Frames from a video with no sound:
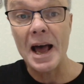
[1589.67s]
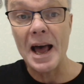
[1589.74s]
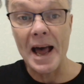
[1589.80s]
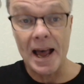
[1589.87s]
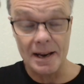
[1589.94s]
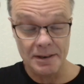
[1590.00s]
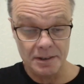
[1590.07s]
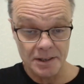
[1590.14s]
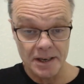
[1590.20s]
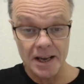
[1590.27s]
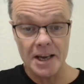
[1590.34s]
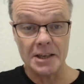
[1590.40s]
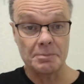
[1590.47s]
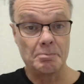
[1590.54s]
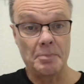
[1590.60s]
And
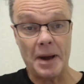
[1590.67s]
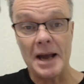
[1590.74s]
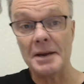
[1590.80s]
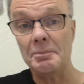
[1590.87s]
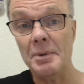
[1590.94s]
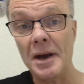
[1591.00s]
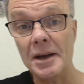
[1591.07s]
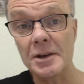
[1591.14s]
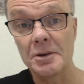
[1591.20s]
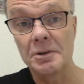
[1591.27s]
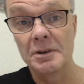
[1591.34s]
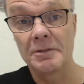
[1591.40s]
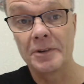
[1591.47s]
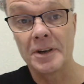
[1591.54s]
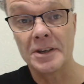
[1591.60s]
it's backed by
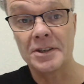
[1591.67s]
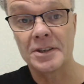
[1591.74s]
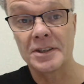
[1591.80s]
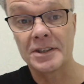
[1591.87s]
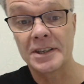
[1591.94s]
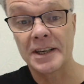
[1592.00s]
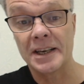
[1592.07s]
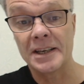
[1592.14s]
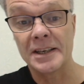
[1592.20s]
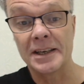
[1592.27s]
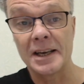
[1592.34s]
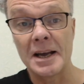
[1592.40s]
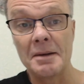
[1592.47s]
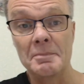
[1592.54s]
university